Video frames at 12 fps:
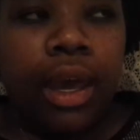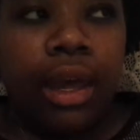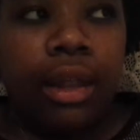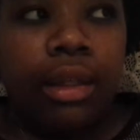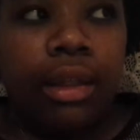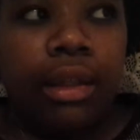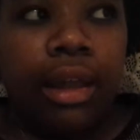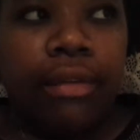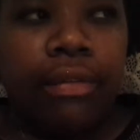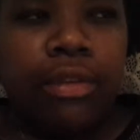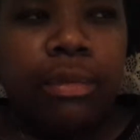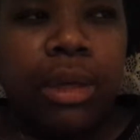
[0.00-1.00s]
and
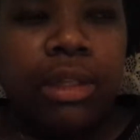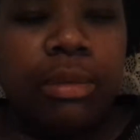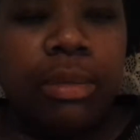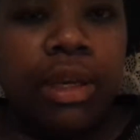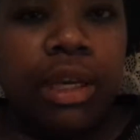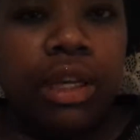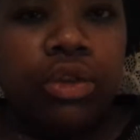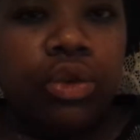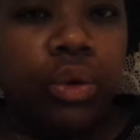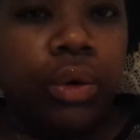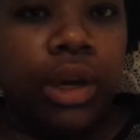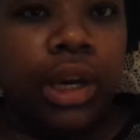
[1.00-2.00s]
life is meant to be
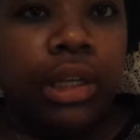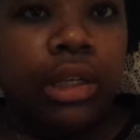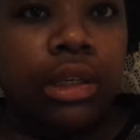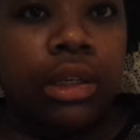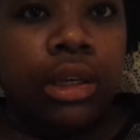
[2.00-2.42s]
enjoyed,